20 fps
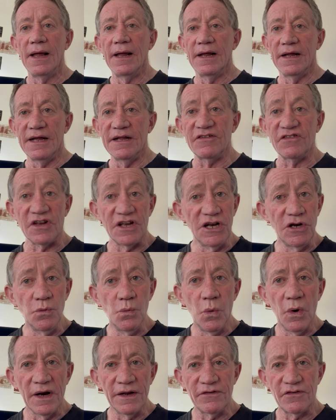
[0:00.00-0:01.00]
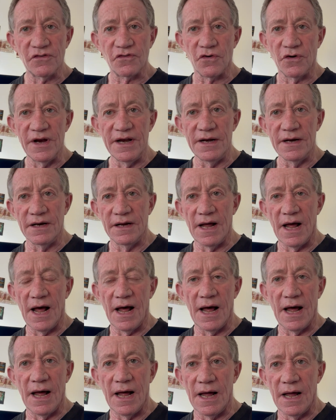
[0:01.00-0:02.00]
It's in Willa Street,
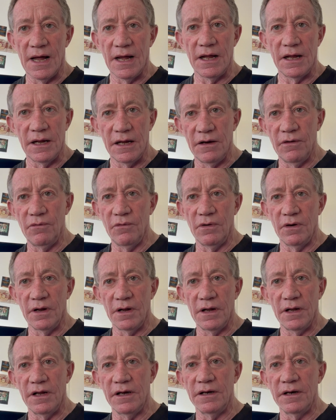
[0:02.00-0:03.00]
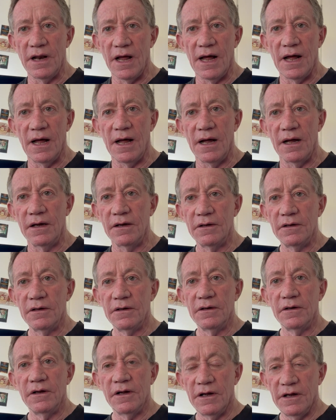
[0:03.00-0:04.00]
in
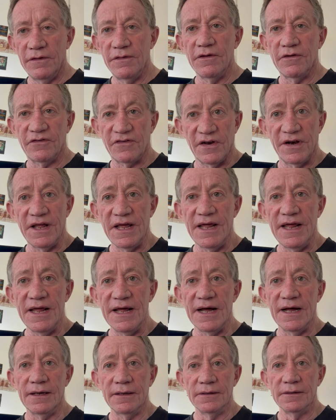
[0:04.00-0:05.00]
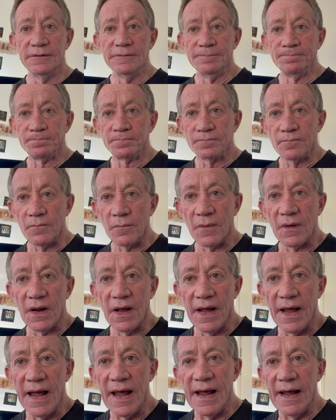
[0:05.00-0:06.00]
the city here.
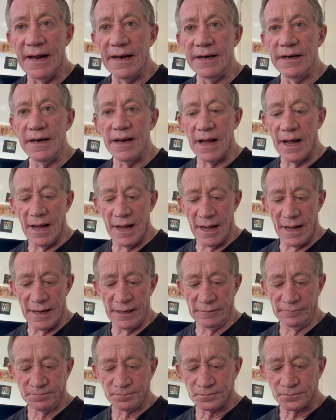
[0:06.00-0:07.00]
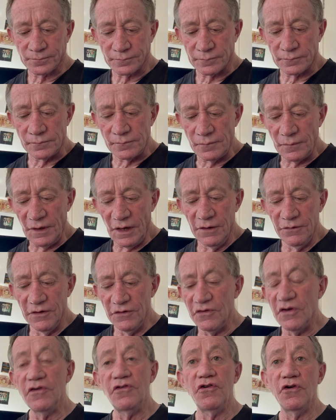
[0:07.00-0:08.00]
And
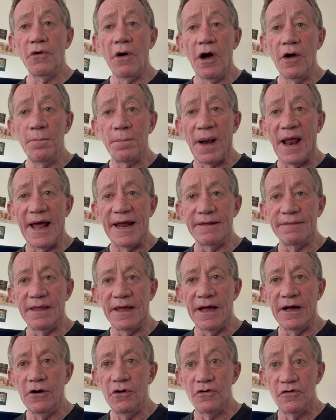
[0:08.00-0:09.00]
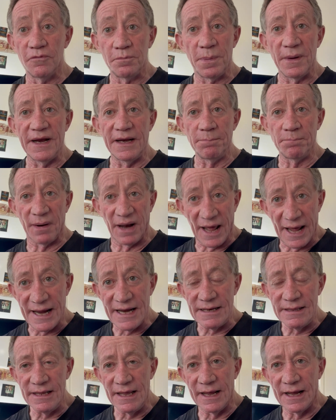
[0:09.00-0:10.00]
there's a duo playing there who've been
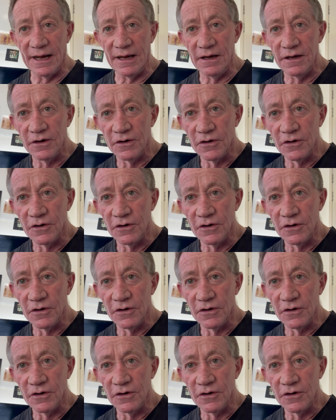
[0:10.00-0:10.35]
playing there